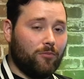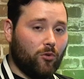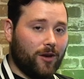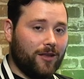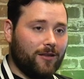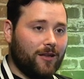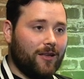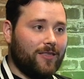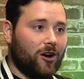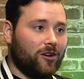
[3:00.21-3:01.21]
point
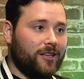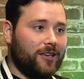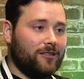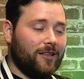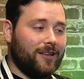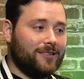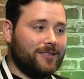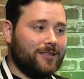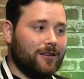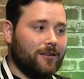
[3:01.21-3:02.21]
that
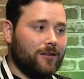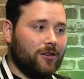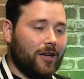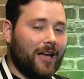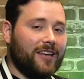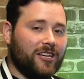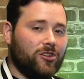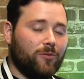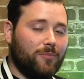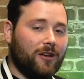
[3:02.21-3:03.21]
articulates
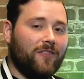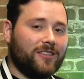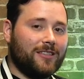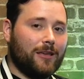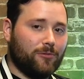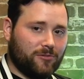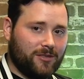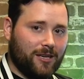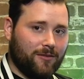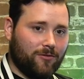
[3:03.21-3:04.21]
additional benefits that they will
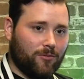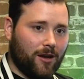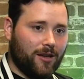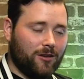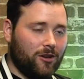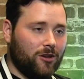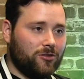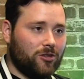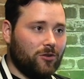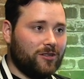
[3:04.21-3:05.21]
receive, right?
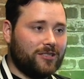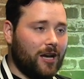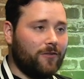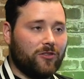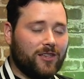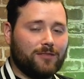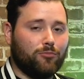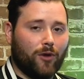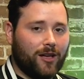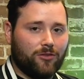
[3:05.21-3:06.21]
So discover this
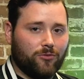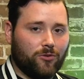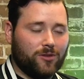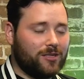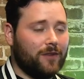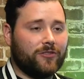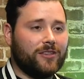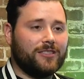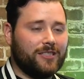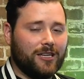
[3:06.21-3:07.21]
breakthrough, discover
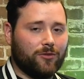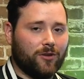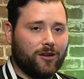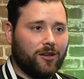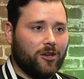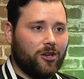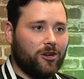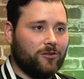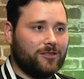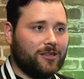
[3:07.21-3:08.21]
this secret,
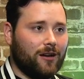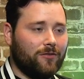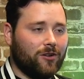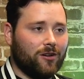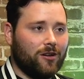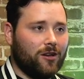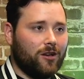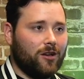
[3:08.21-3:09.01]
discover,